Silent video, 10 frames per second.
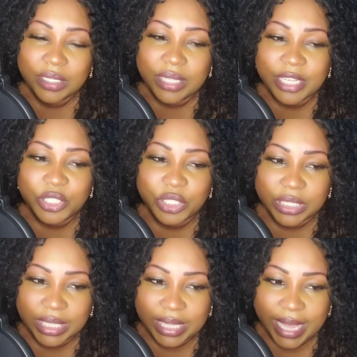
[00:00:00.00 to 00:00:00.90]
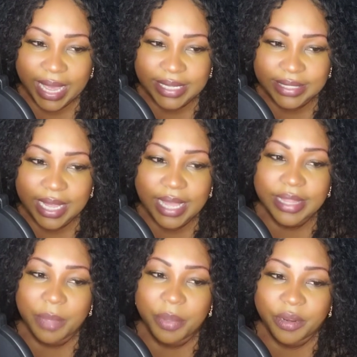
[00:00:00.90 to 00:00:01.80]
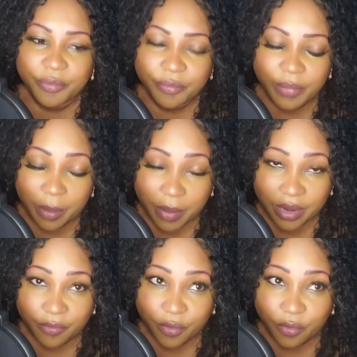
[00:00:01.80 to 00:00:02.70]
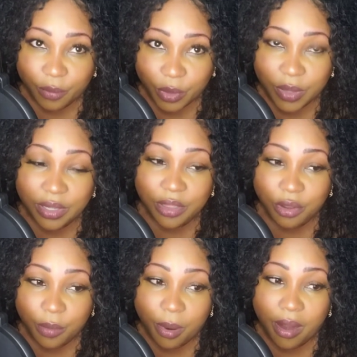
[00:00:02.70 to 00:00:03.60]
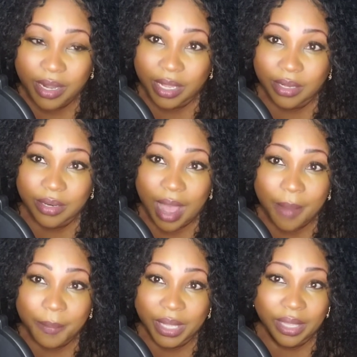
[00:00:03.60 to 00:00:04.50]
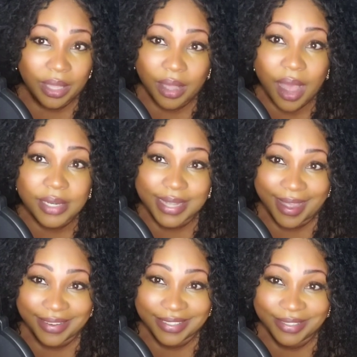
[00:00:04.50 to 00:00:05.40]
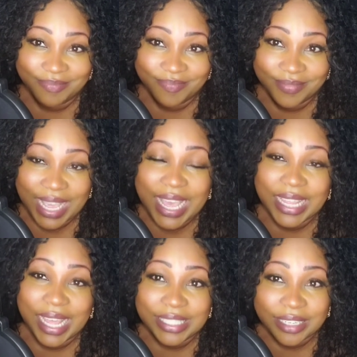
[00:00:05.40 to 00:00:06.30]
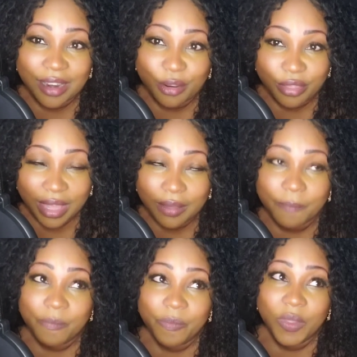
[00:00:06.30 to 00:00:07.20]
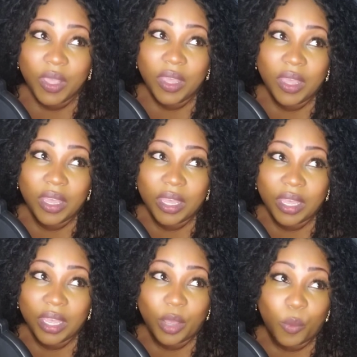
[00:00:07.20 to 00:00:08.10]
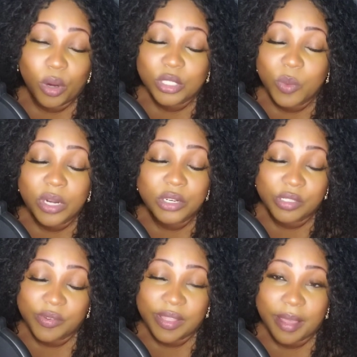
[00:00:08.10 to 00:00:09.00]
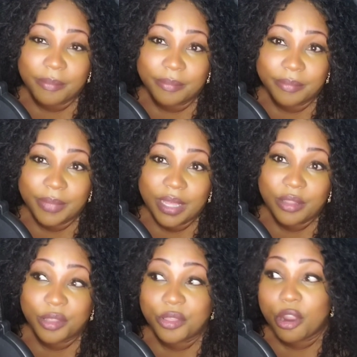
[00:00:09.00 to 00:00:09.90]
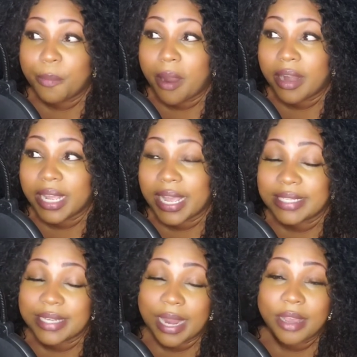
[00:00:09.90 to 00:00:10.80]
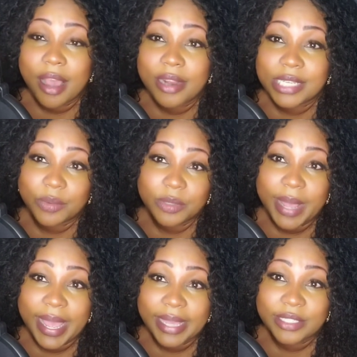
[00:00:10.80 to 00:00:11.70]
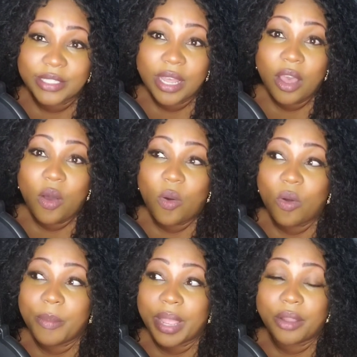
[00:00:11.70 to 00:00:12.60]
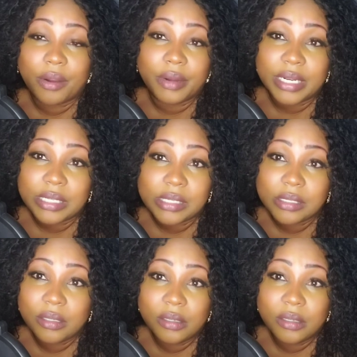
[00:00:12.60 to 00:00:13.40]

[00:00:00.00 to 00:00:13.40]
that's usually the case. They benefit from you and the third party not being in contact. That's another thing. It works wonders for them. The third party is not in contact with my ex or my current